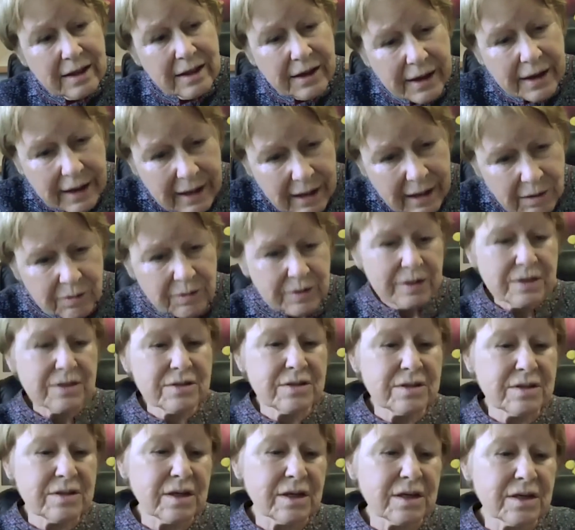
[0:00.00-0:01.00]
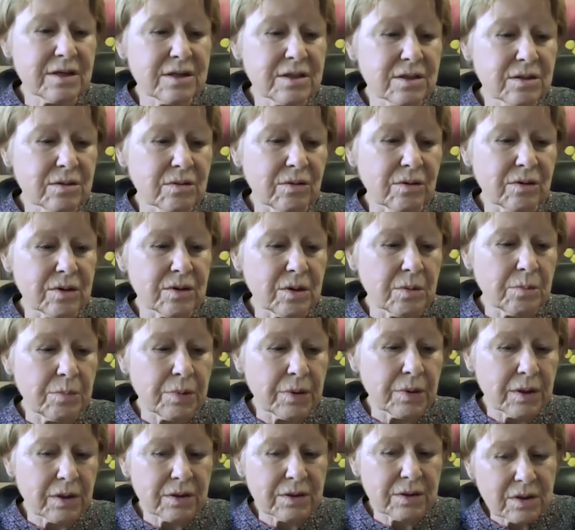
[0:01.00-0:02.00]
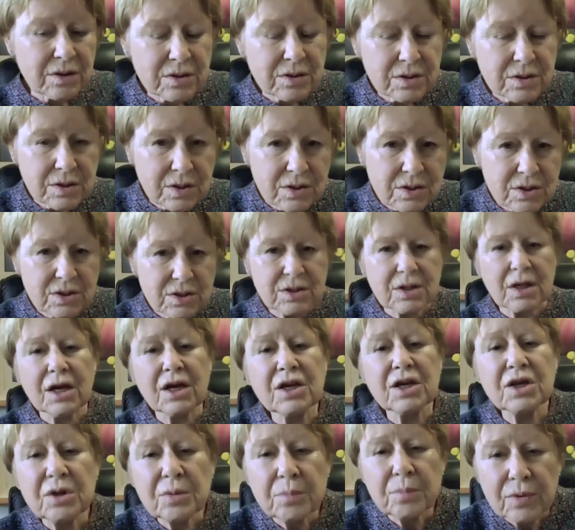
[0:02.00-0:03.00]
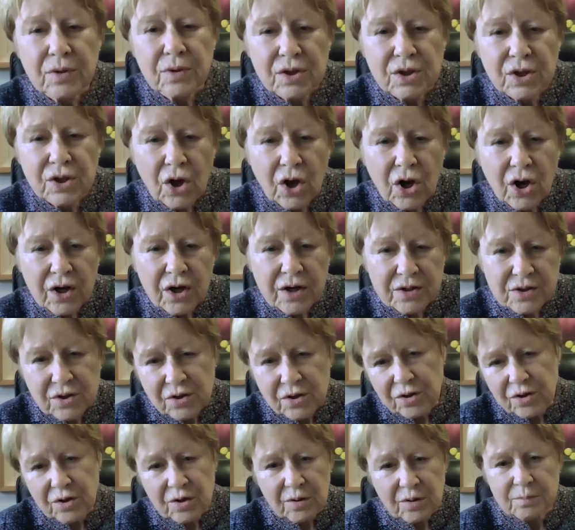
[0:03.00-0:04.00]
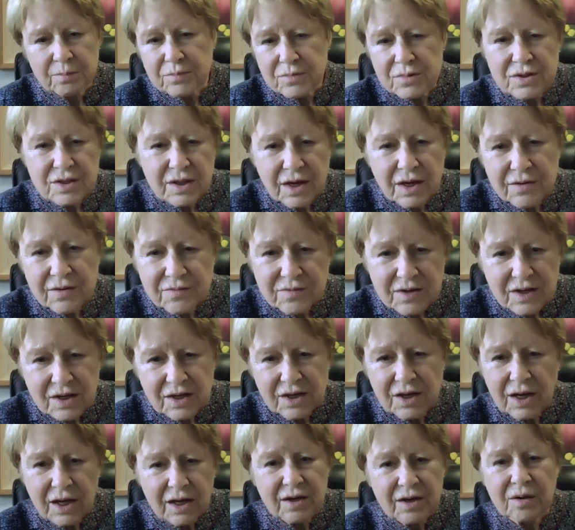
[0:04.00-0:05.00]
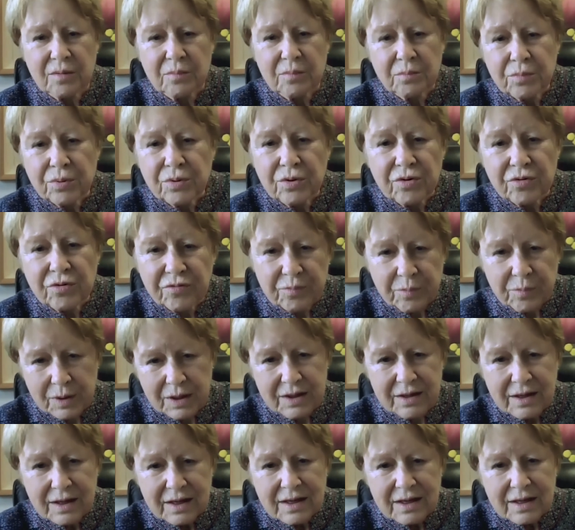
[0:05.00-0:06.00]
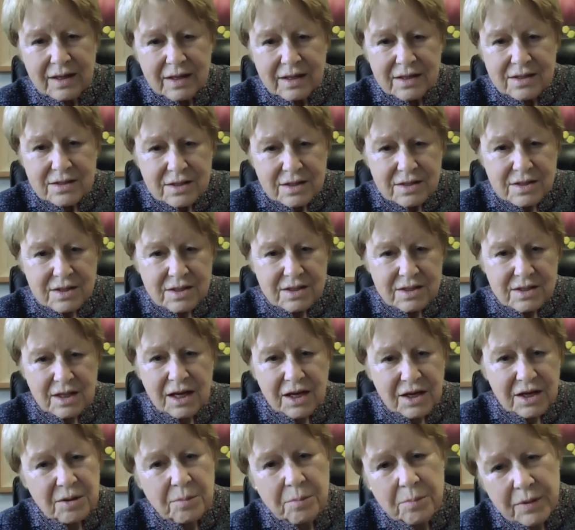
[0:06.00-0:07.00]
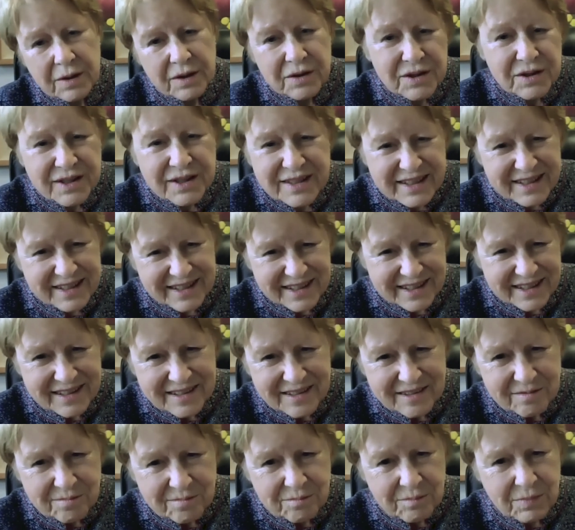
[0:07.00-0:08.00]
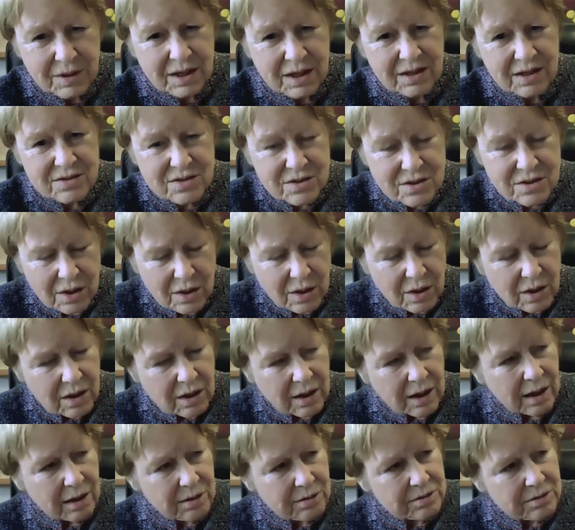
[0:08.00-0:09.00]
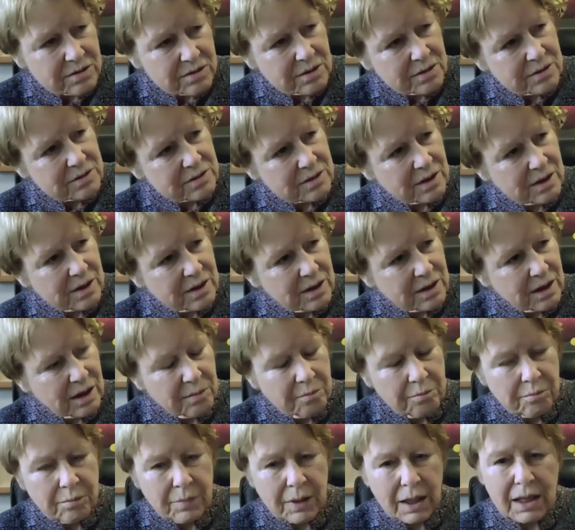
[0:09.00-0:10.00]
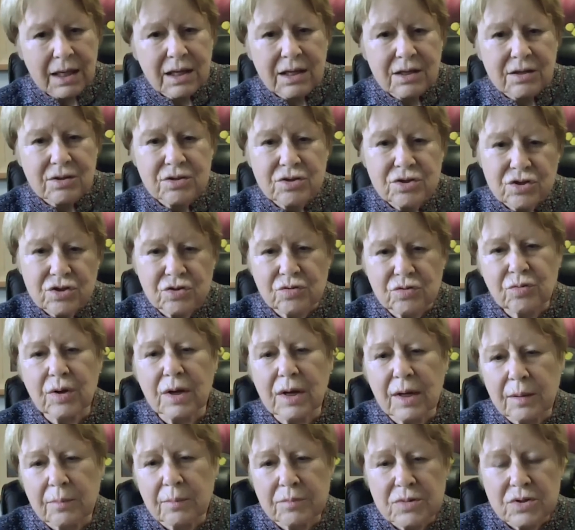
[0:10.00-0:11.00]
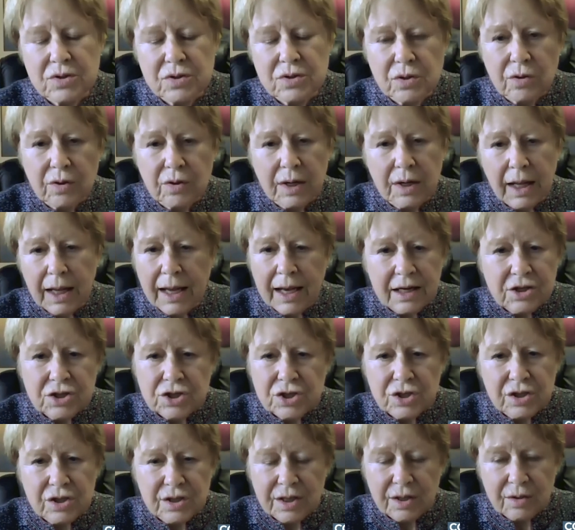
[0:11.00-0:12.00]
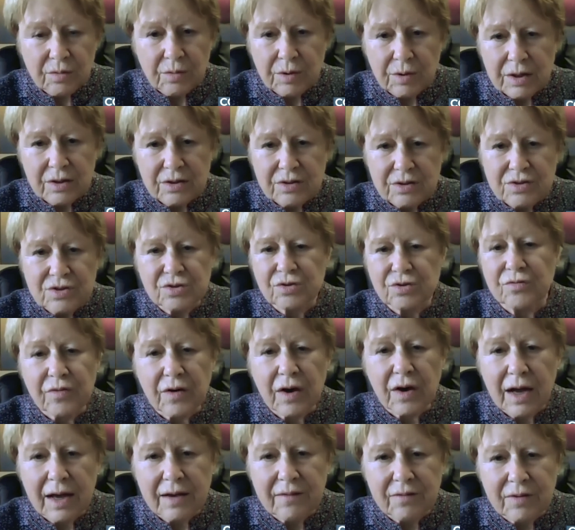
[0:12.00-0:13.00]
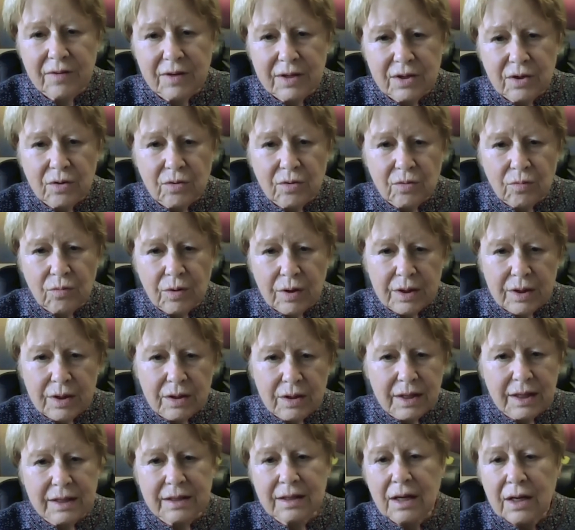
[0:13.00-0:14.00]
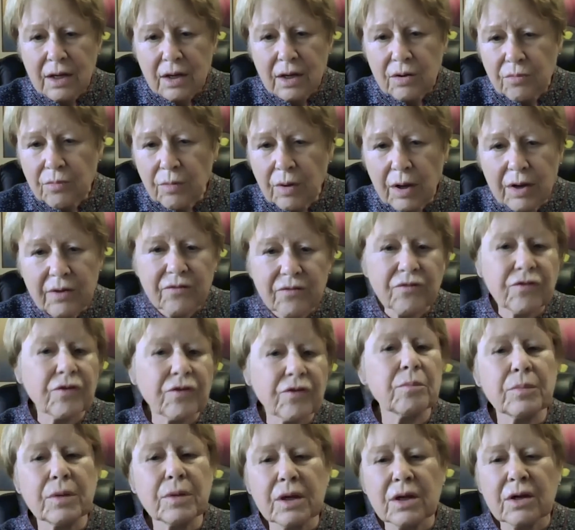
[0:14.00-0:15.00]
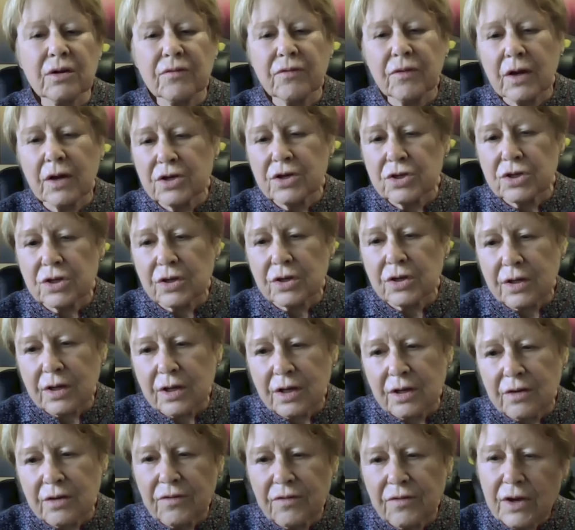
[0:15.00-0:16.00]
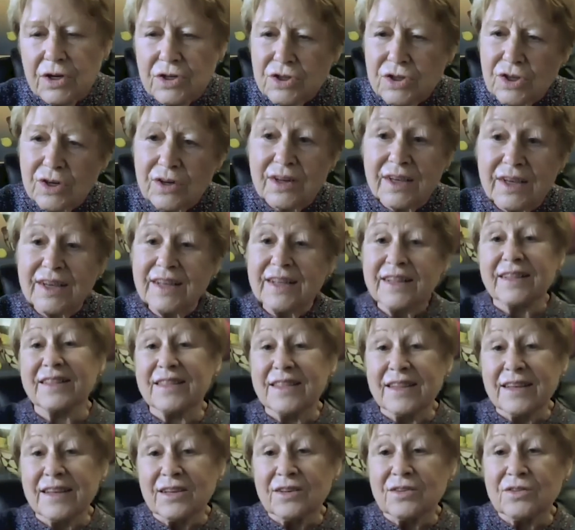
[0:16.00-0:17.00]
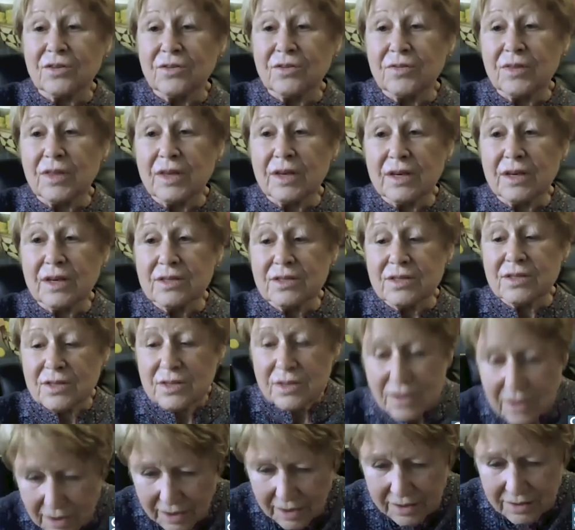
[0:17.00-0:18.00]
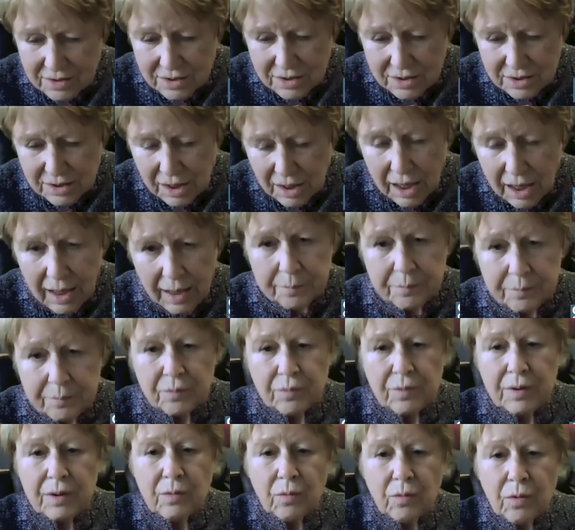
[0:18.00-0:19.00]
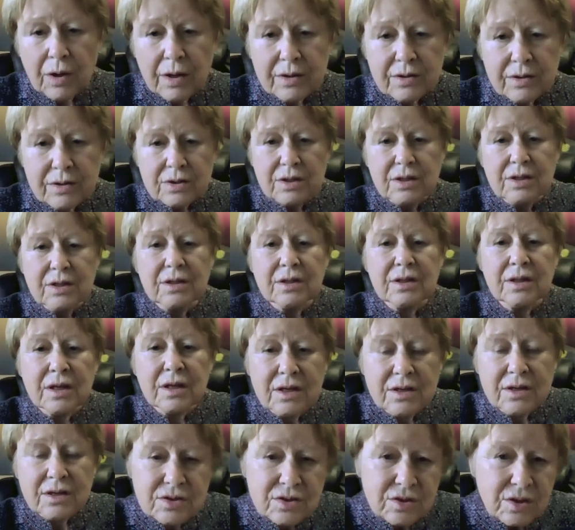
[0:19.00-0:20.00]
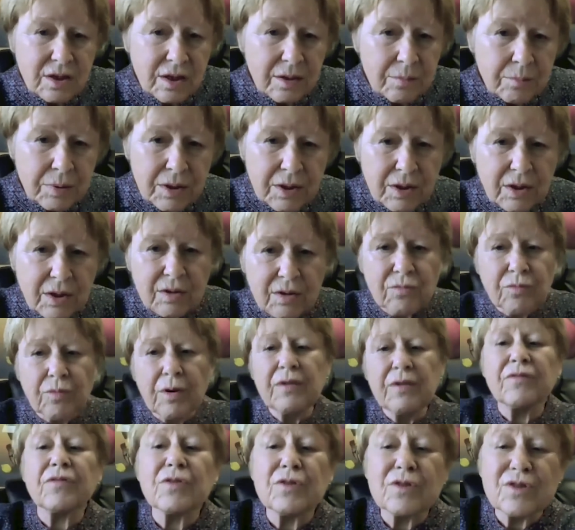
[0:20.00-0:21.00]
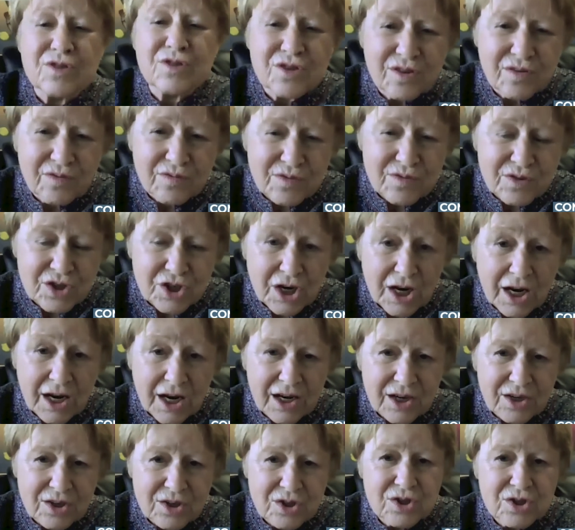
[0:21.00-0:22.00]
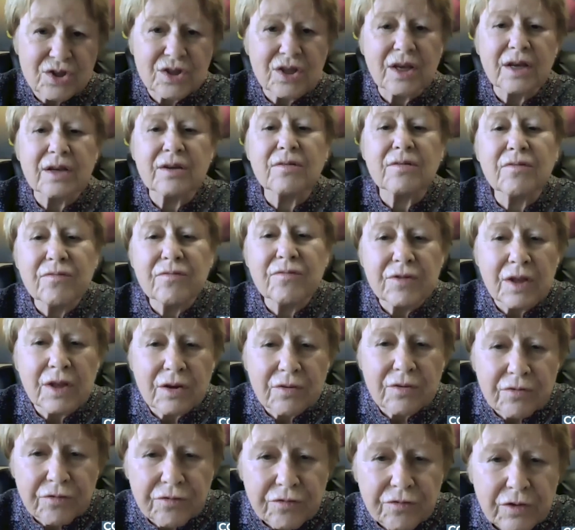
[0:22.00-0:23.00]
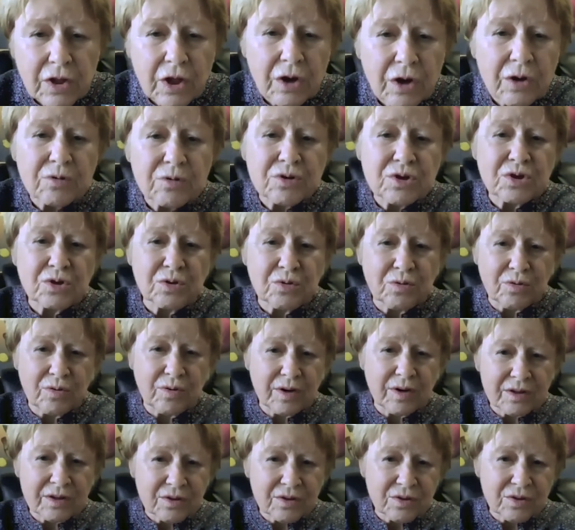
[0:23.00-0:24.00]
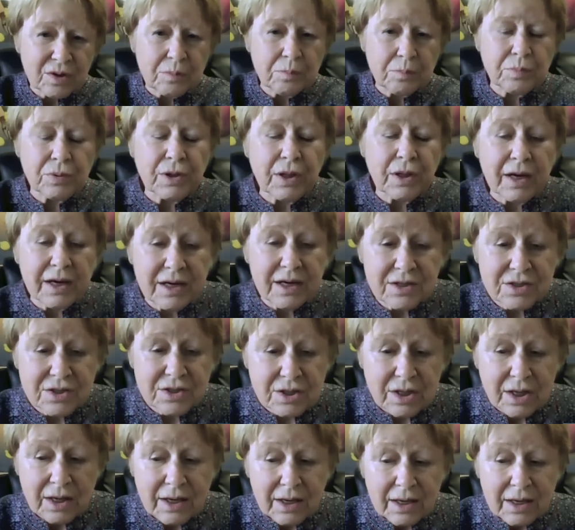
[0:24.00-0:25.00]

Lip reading: how is this going to build a sustainable long-term safety net improvement? Sustainability means, how is this going to get mainstreamed so it actually will survive? We don't want to run from innovation to innovation, do this and stop. We want these to be rivers of change that that flow to a good place